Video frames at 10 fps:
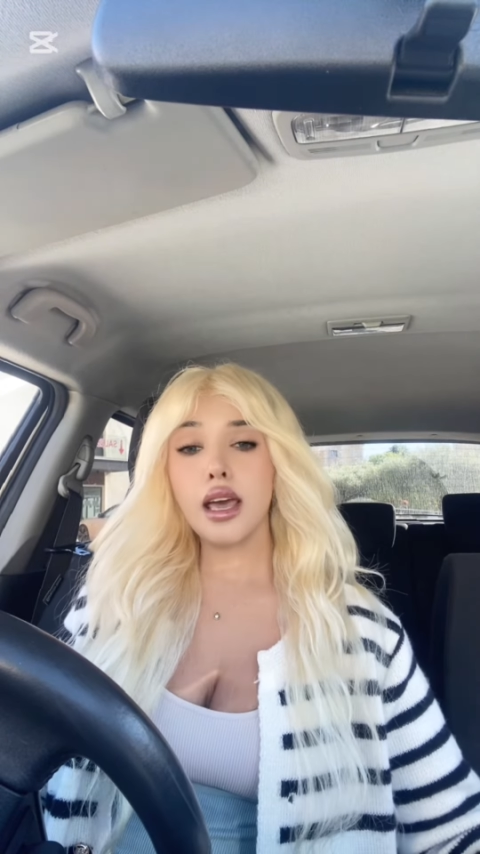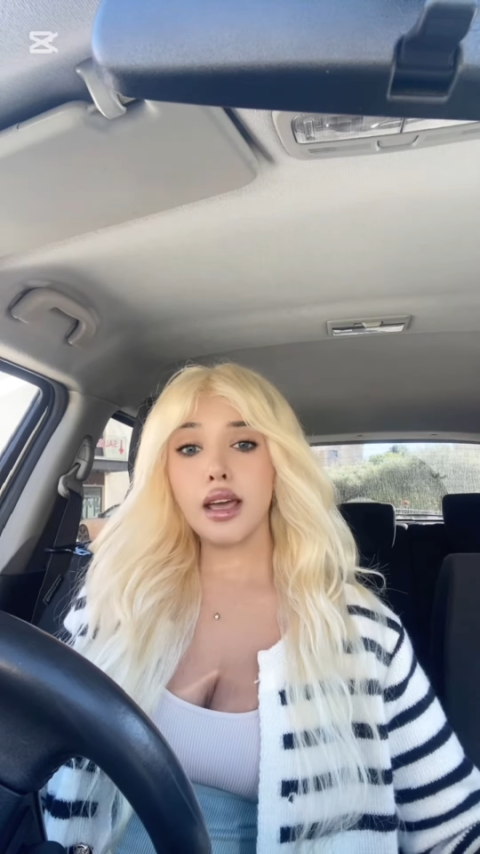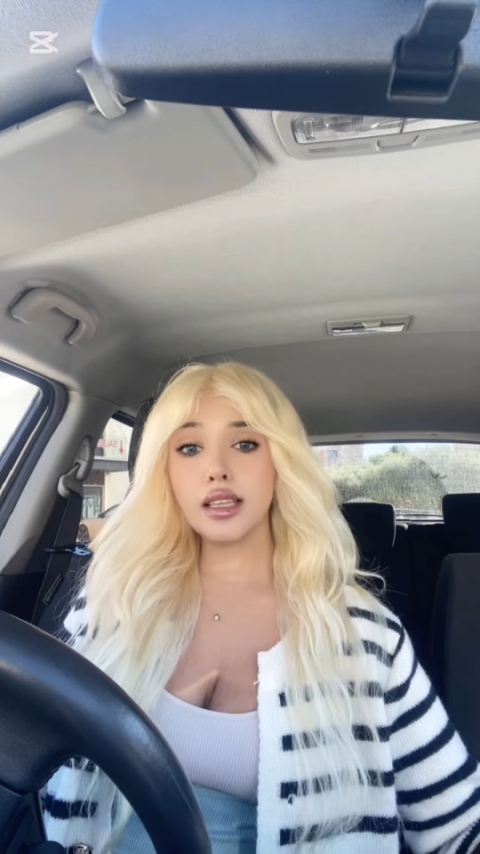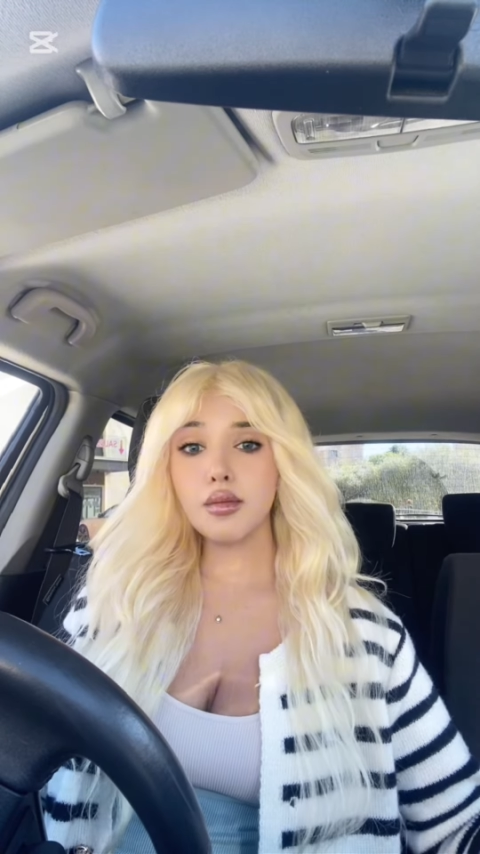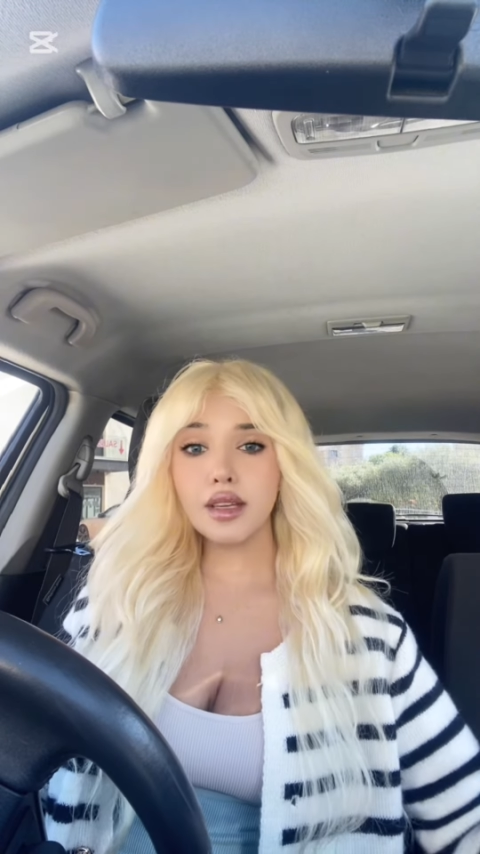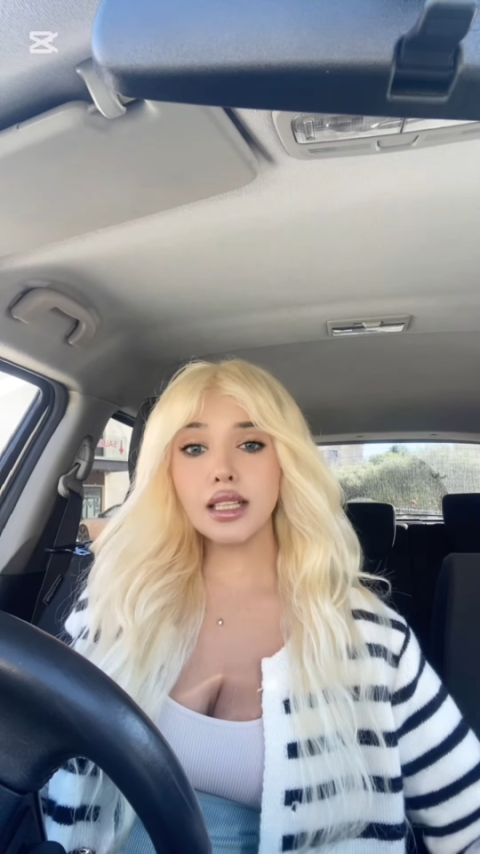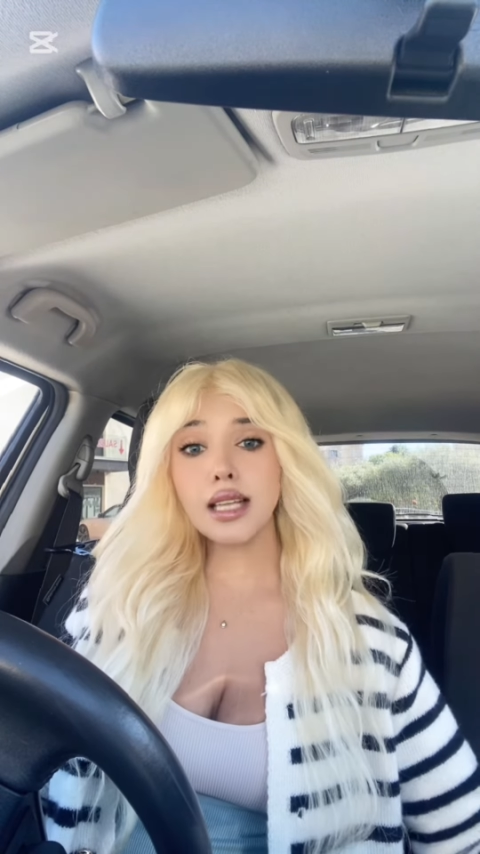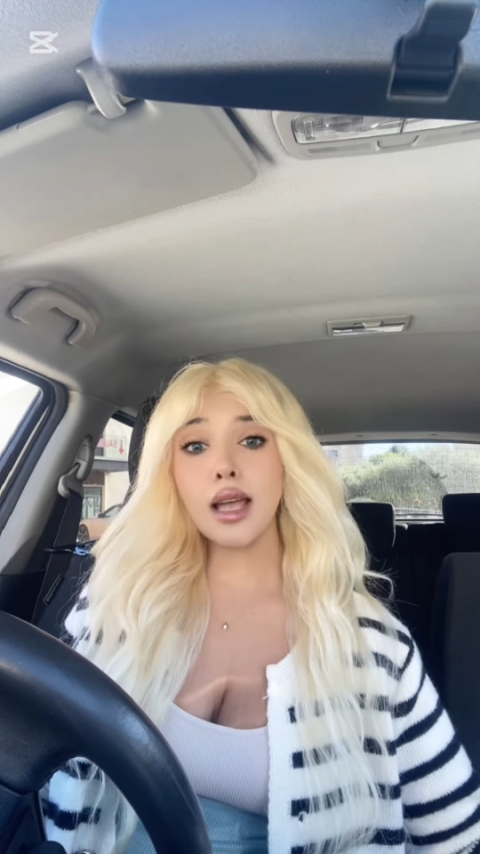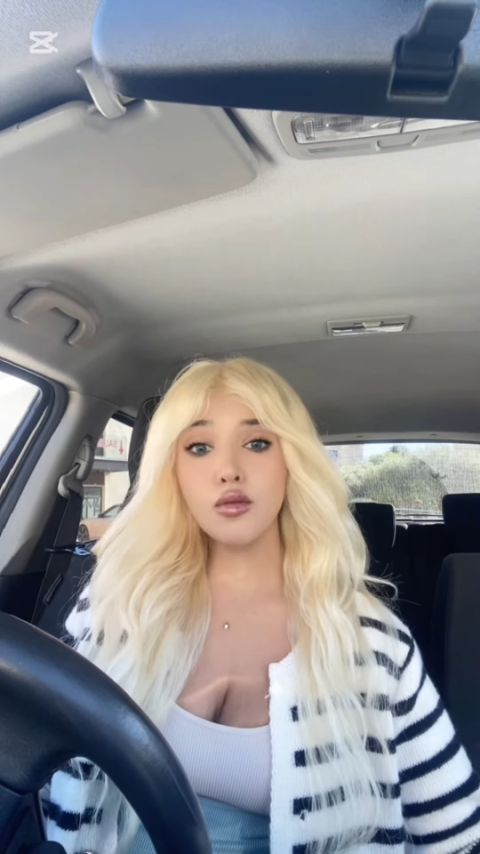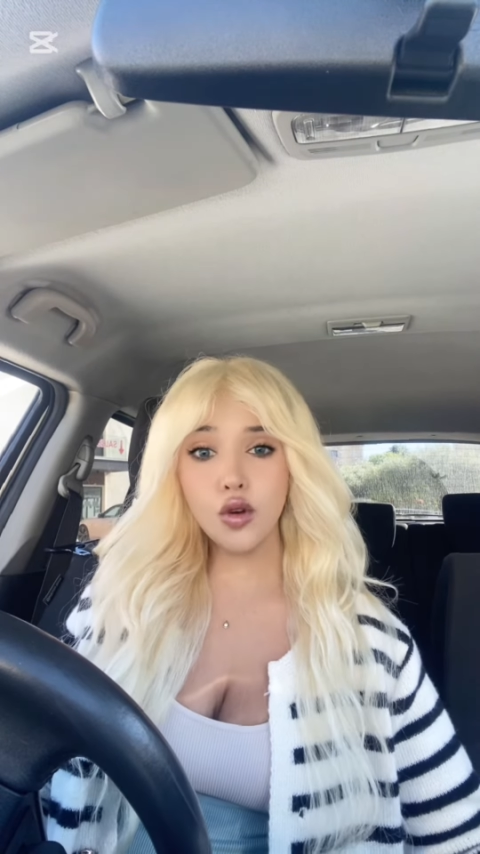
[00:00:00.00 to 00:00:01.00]
In the
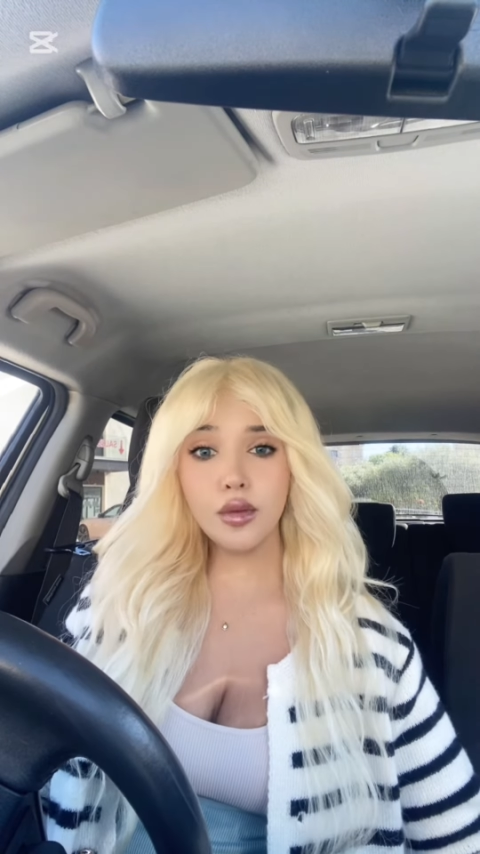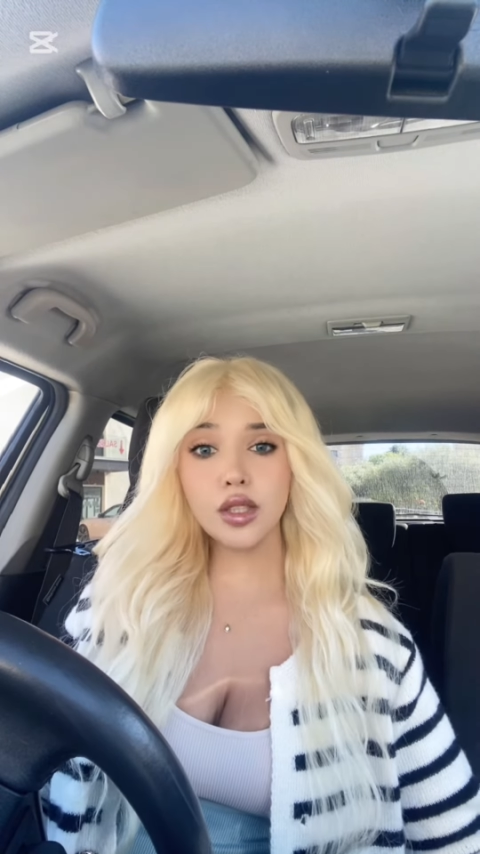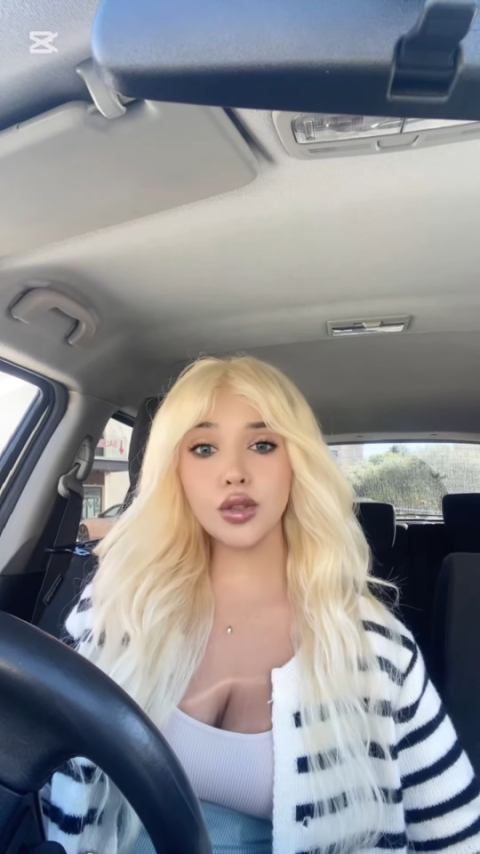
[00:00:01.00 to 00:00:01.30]
meantime, women